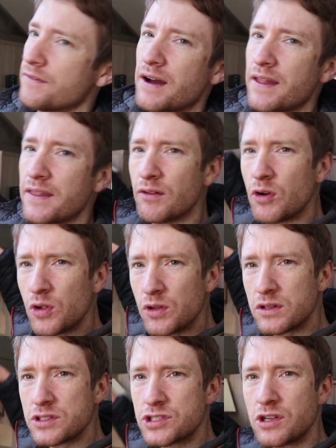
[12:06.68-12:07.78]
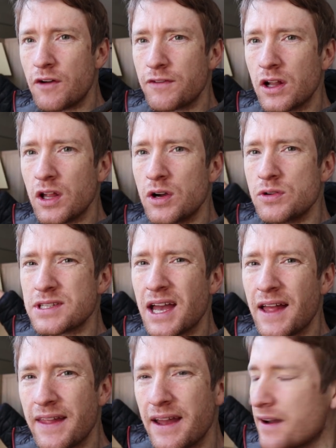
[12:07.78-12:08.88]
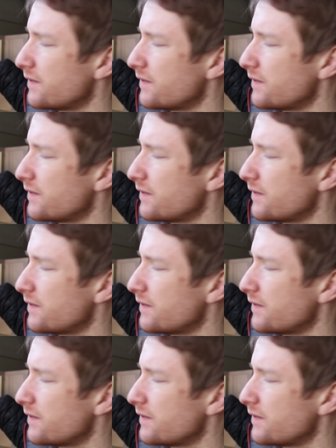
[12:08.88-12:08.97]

the van. They're all soft close and they